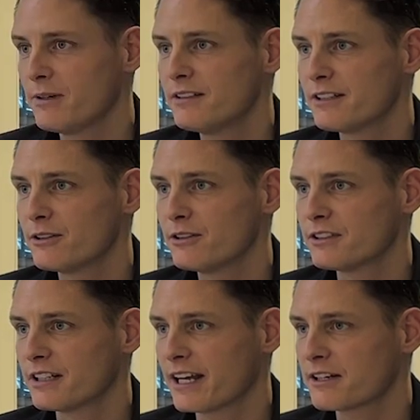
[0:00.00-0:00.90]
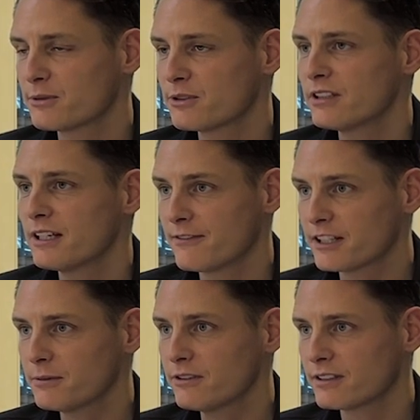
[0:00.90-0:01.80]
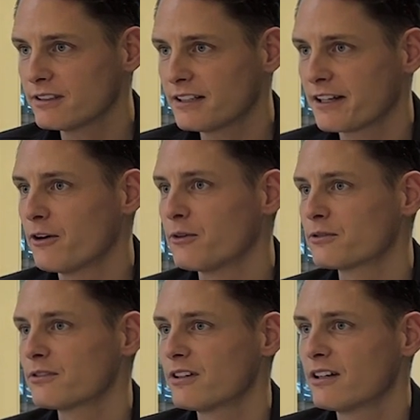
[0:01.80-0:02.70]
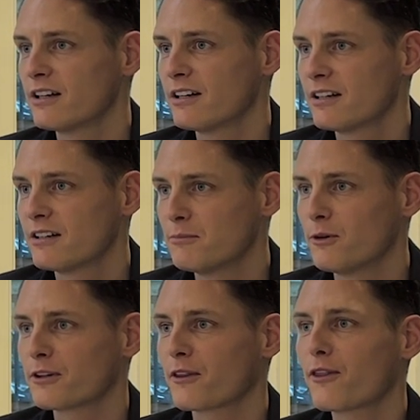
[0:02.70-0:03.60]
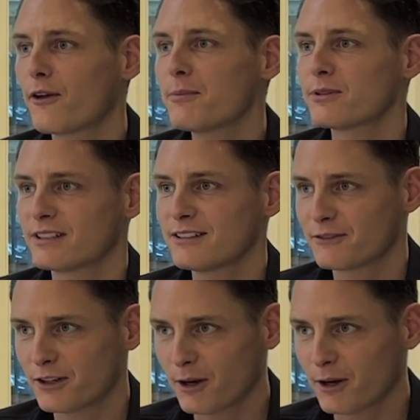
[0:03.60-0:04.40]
€1 million in equity investments, and they own more than 30% of the